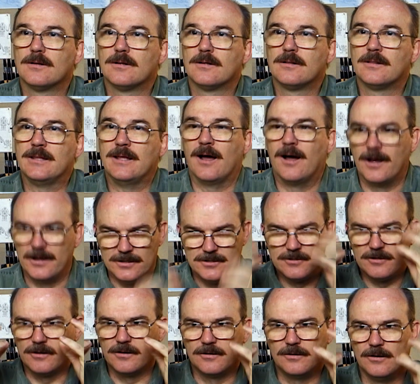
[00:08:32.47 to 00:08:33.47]
the eyes
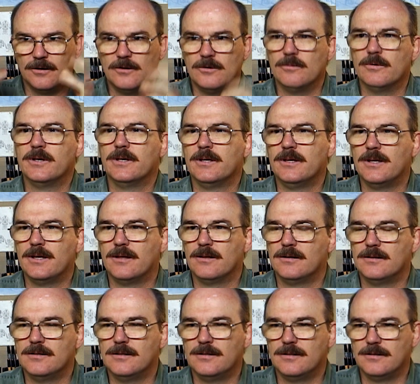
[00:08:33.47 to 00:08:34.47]
start glowing
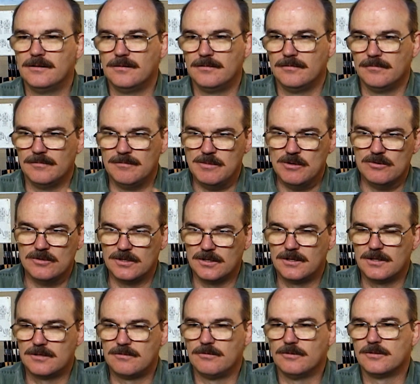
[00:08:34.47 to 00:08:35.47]
and music
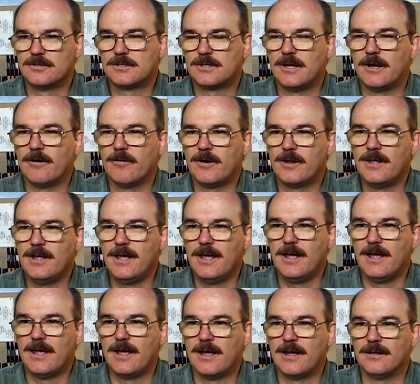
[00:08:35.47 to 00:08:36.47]
gets real scary,
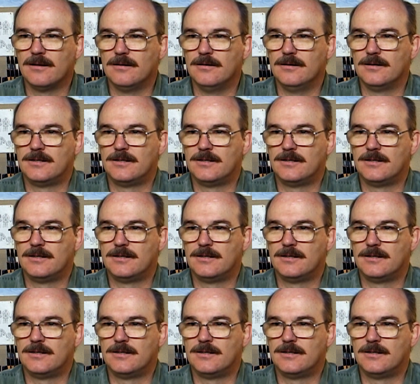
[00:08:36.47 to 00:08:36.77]
and